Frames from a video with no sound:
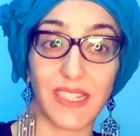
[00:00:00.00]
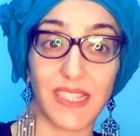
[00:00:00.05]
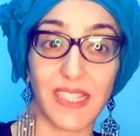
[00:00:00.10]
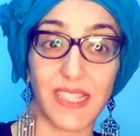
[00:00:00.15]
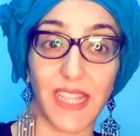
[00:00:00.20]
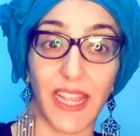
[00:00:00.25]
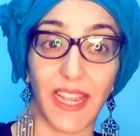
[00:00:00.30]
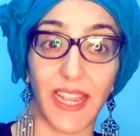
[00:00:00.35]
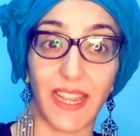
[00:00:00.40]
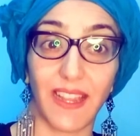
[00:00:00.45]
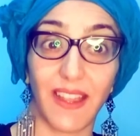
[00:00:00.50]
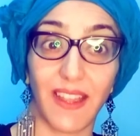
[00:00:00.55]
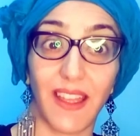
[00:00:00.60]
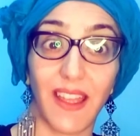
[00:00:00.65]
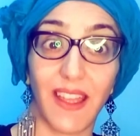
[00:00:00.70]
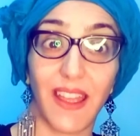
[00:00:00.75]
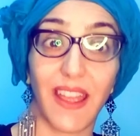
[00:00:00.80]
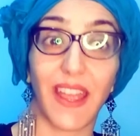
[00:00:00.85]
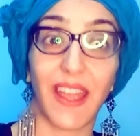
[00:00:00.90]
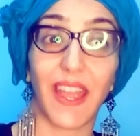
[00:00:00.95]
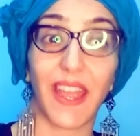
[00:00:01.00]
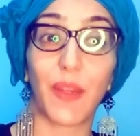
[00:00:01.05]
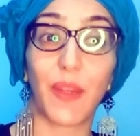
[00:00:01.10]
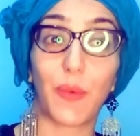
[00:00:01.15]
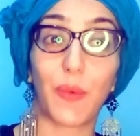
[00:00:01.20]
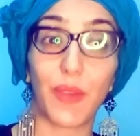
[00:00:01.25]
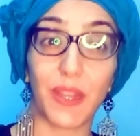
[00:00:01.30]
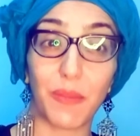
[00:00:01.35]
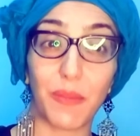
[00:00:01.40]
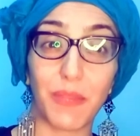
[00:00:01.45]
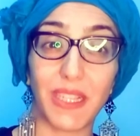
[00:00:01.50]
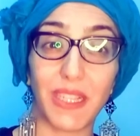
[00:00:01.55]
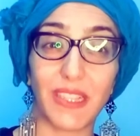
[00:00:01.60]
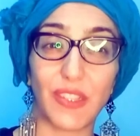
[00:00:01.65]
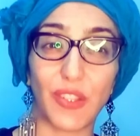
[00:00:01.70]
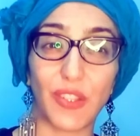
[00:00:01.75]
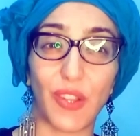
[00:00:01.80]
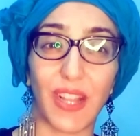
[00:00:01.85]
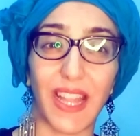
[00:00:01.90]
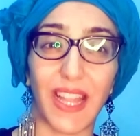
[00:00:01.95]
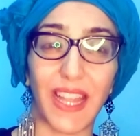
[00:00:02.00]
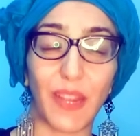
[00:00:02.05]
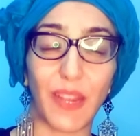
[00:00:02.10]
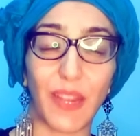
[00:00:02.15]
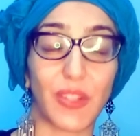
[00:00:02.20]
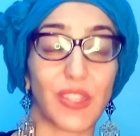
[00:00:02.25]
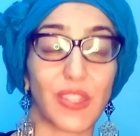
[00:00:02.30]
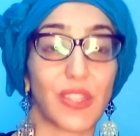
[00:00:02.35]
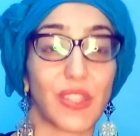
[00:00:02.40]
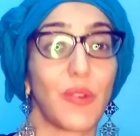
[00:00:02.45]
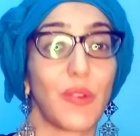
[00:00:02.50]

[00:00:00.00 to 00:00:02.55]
is saying and what it means in your language.